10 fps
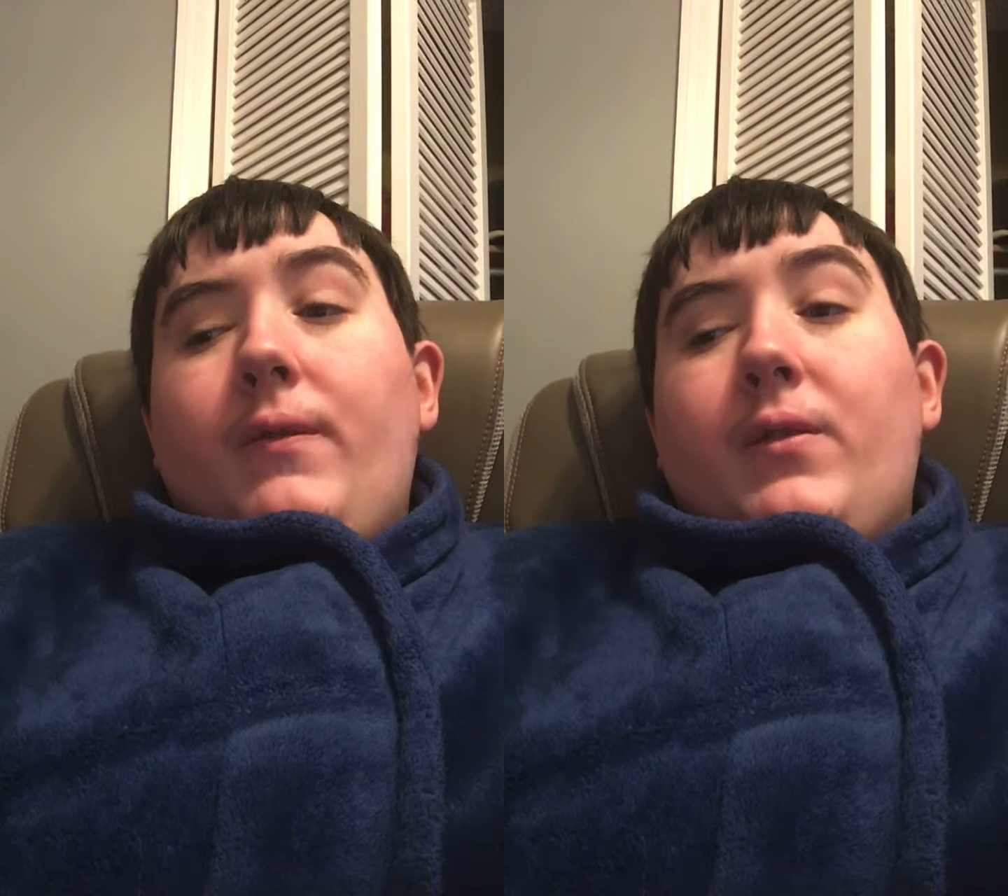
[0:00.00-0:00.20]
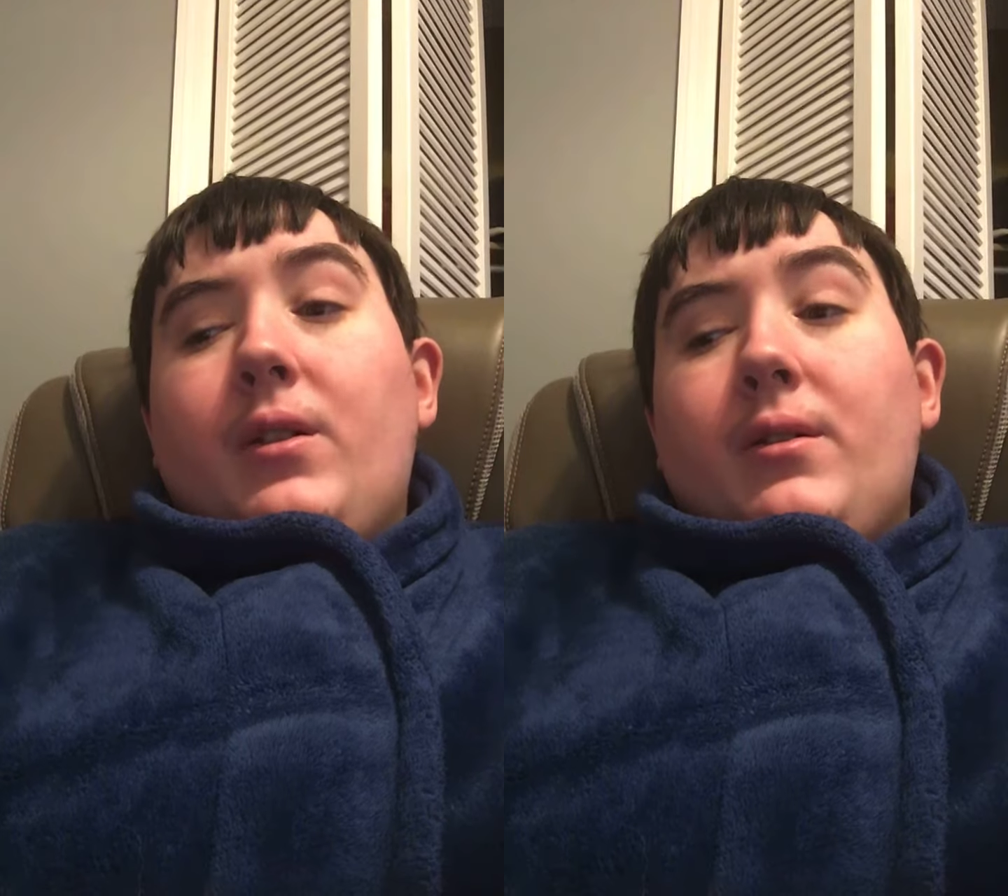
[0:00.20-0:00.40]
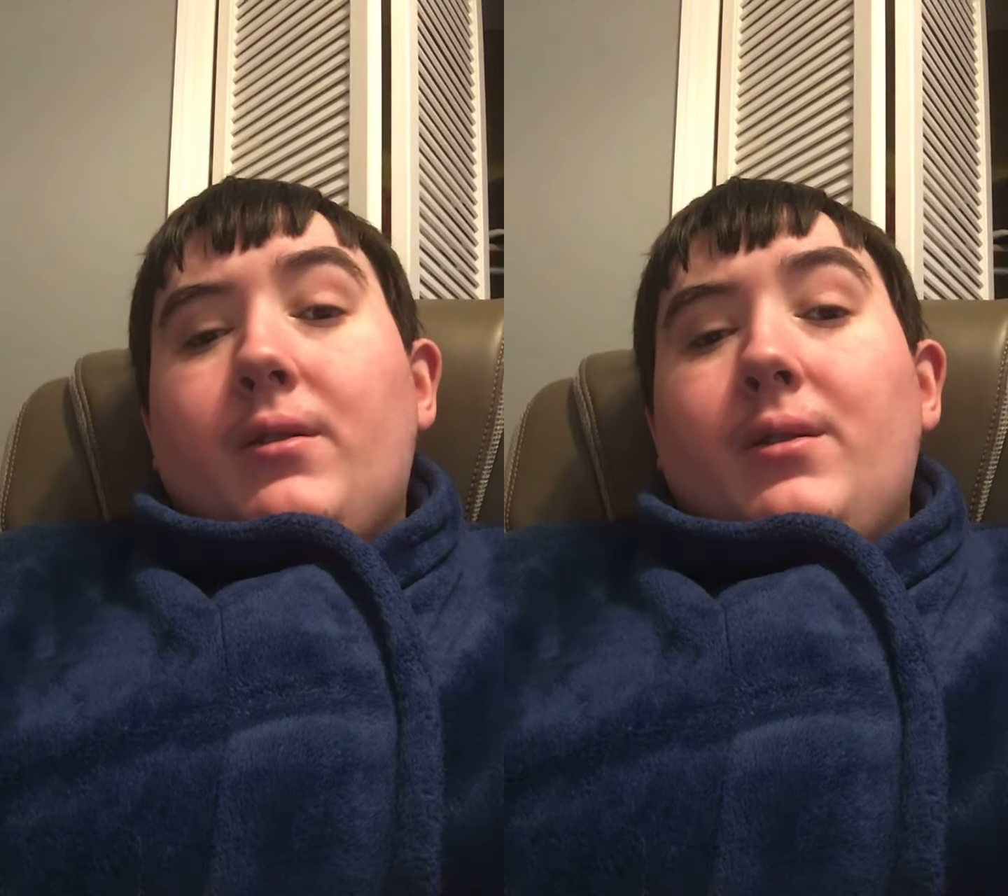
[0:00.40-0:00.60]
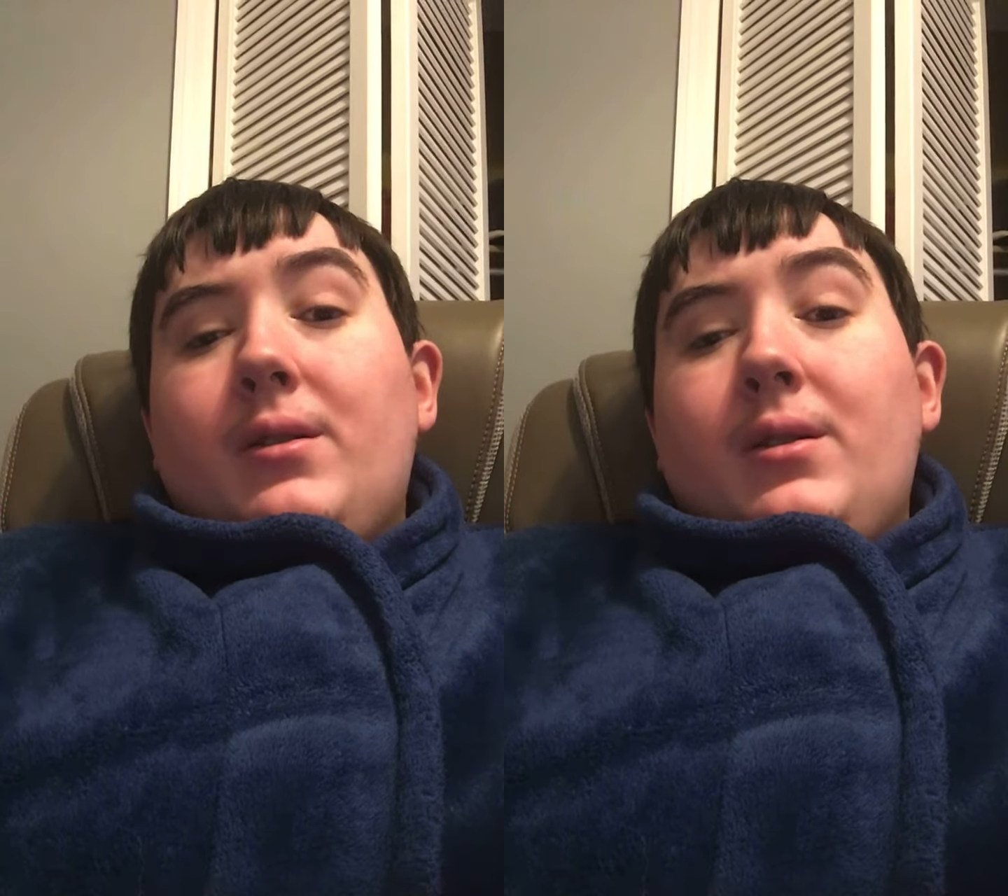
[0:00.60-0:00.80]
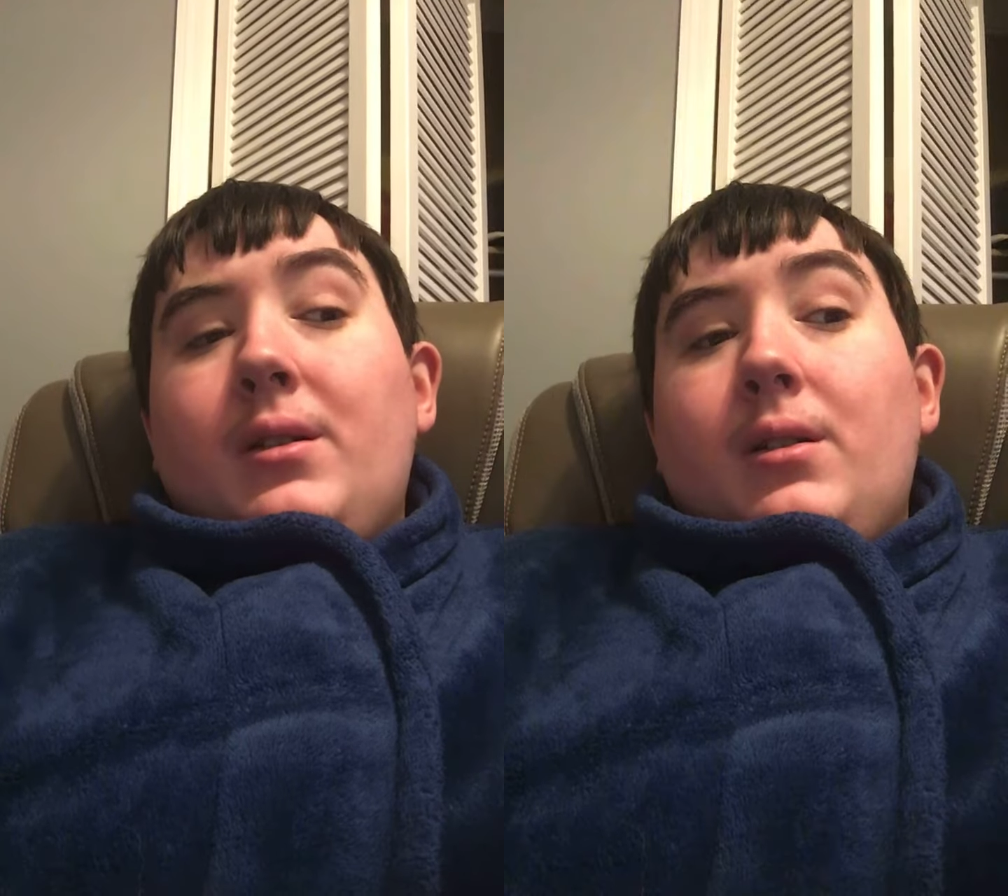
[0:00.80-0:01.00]
Father,
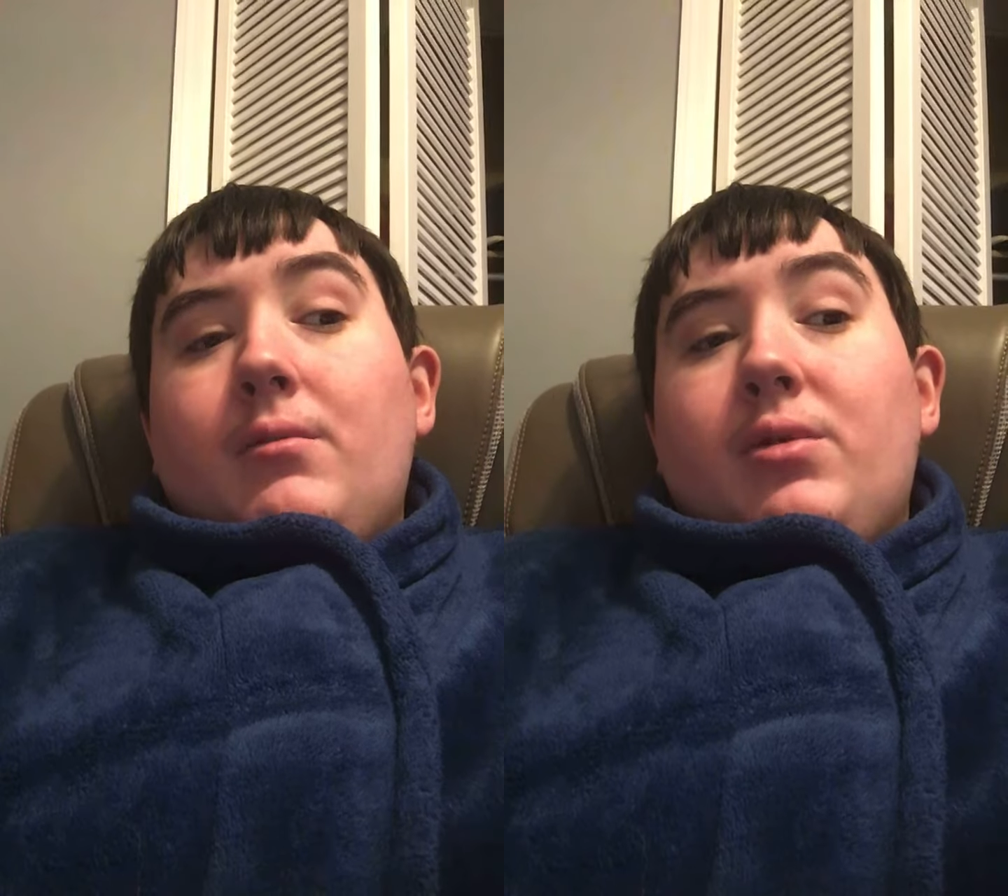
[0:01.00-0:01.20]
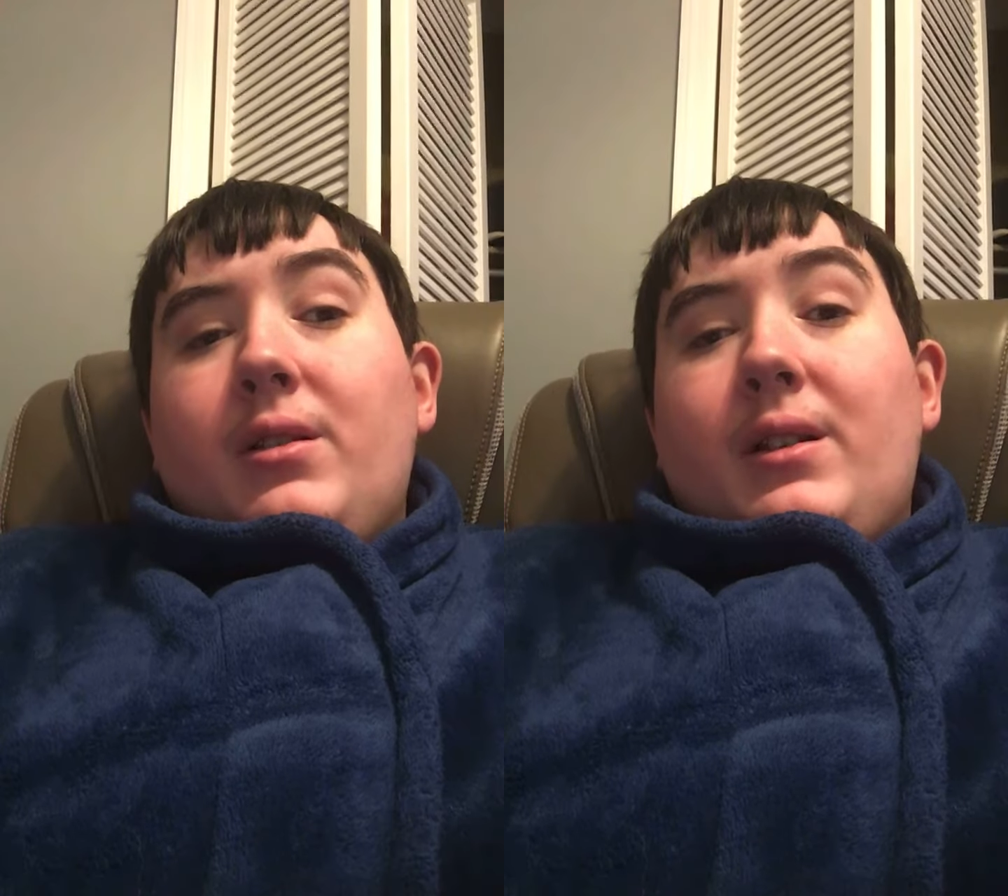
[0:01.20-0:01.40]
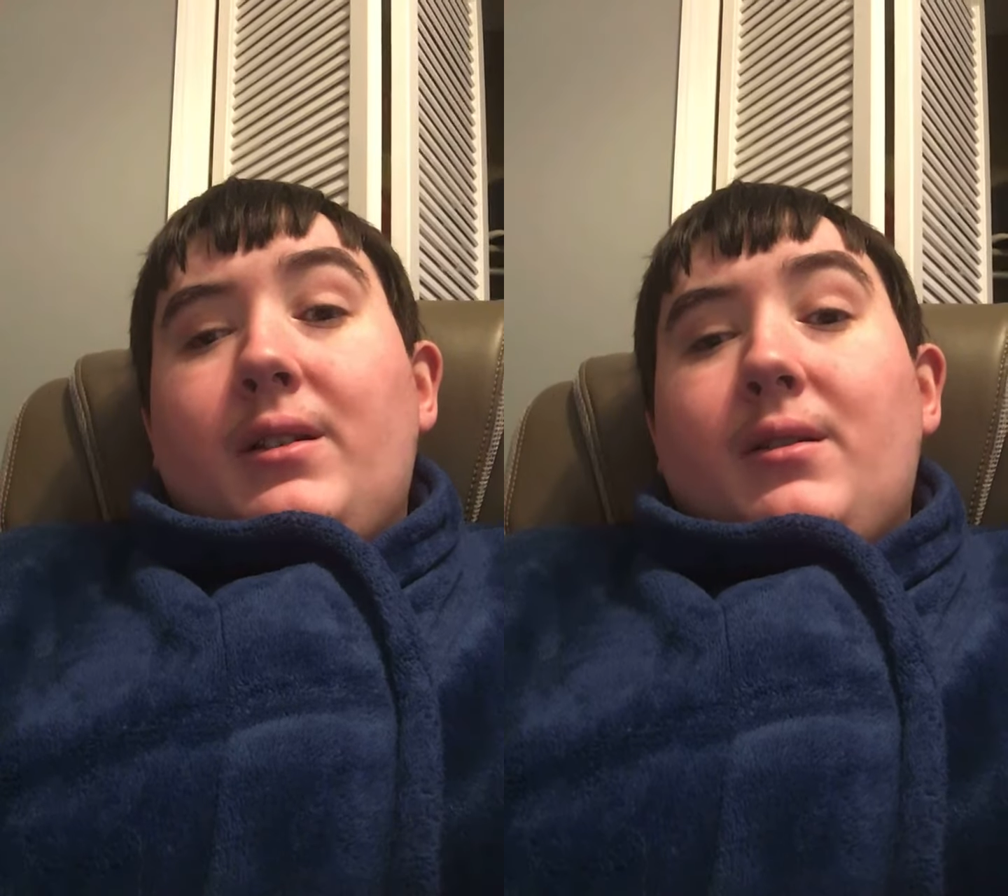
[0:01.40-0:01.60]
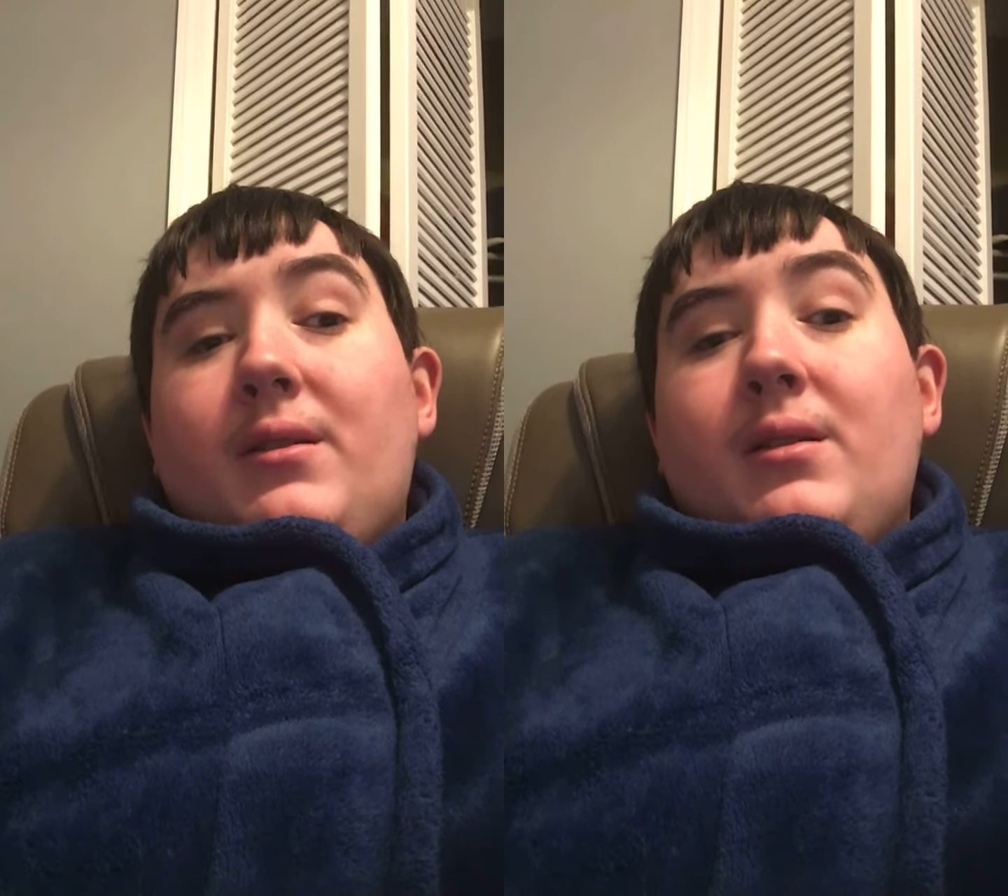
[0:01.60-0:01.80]
please